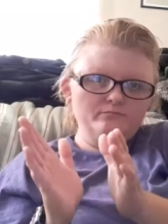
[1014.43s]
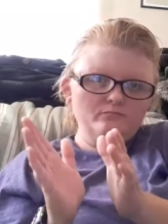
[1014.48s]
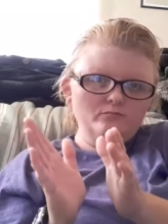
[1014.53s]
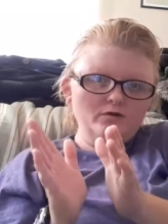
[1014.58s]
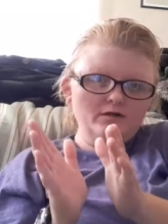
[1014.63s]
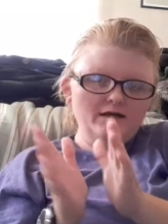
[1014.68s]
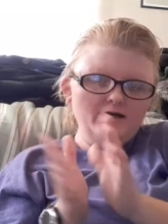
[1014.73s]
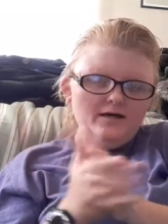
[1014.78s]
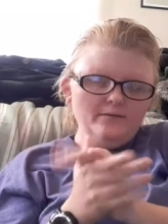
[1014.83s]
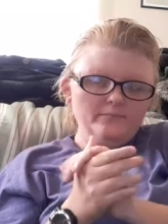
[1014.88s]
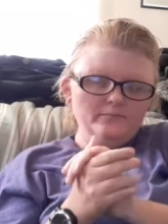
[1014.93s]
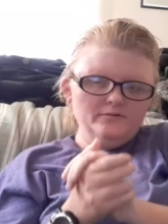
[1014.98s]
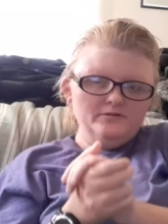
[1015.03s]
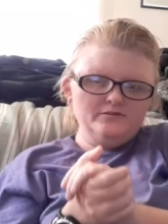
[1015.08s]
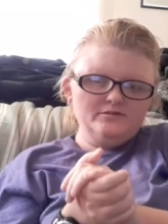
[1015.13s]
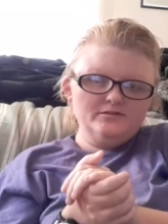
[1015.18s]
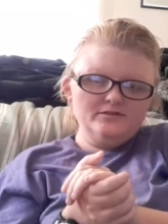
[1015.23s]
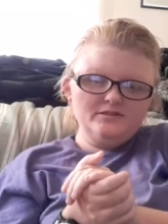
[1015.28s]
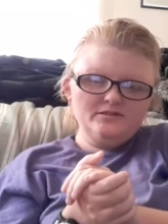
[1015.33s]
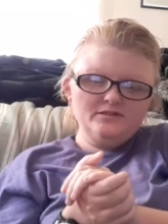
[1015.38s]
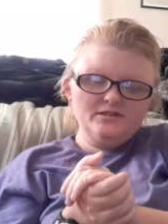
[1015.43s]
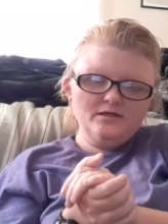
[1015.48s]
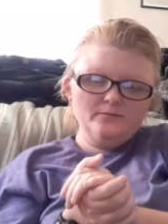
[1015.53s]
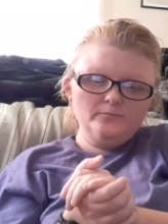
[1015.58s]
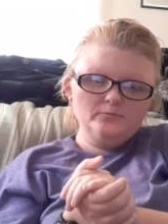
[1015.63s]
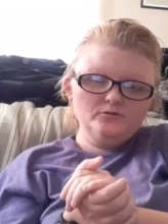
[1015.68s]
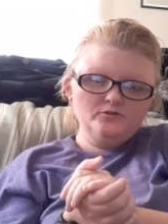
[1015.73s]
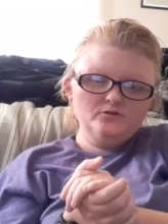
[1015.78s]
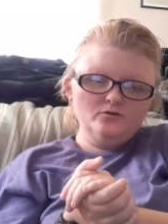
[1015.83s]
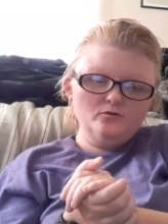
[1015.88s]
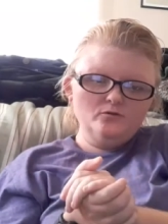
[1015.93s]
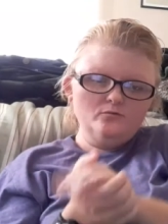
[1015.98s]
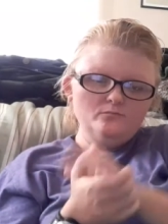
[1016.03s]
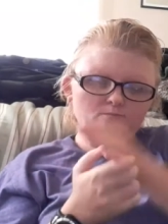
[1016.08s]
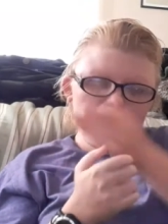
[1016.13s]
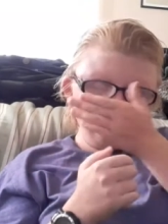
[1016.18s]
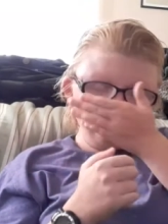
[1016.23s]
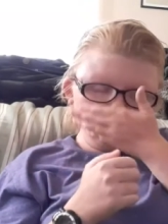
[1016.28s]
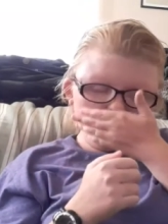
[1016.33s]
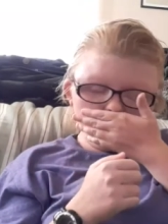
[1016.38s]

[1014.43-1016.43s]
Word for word: what happens. This episode,